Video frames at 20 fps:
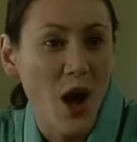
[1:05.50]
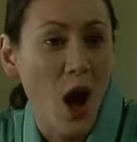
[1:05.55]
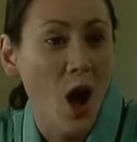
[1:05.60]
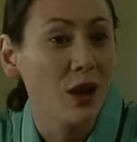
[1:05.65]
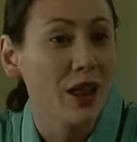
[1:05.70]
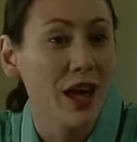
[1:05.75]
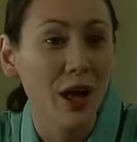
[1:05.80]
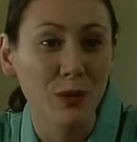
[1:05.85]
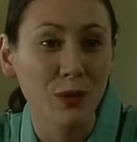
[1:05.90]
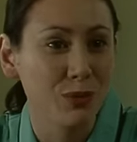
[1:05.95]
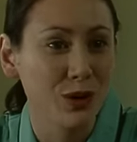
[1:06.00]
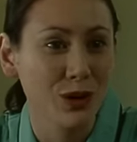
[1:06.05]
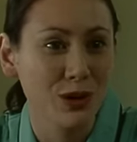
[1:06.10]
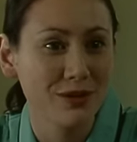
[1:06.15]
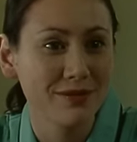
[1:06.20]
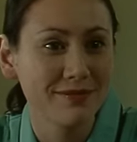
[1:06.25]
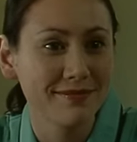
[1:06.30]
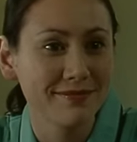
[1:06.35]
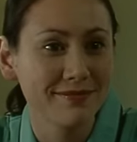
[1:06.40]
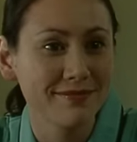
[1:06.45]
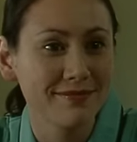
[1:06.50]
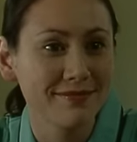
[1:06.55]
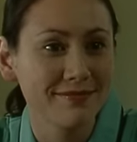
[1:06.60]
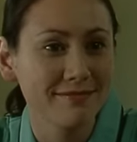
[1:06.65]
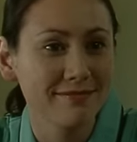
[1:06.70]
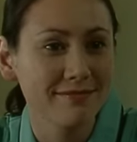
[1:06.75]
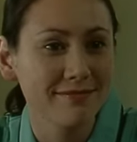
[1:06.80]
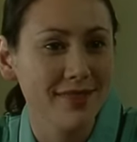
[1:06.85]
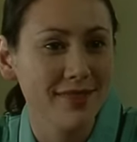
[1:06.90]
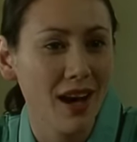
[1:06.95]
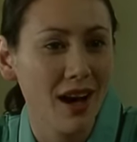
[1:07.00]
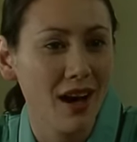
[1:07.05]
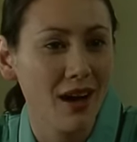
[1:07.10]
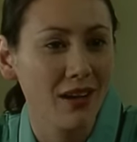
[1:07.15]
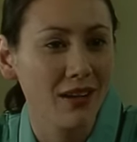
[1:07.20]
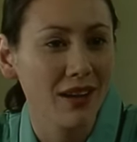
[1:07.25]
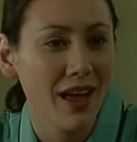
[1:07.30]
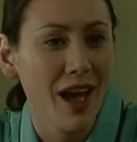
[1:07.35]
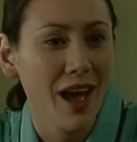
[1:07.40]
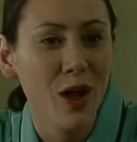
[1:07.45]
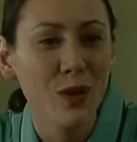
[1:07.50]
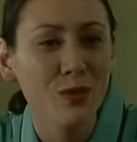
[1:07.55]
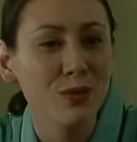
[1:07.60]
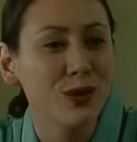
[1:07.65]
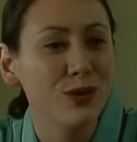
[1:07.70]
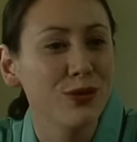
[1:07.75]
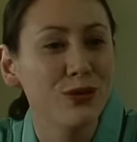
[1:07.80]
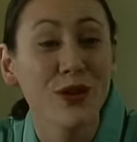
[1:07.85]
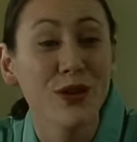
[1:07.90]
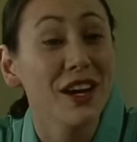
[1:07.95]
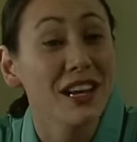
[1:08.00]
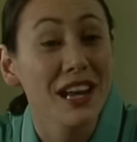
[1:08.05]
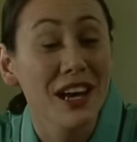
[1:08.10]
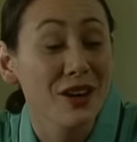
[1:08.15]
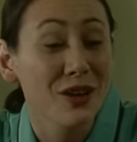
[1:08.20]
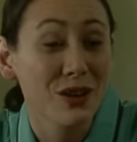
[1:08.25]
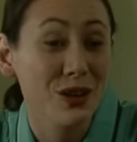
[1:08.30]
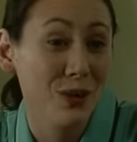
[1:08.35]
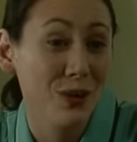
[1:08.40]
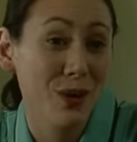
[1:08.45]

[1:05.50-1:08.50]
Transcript: I'll help you. I'll help you find out who you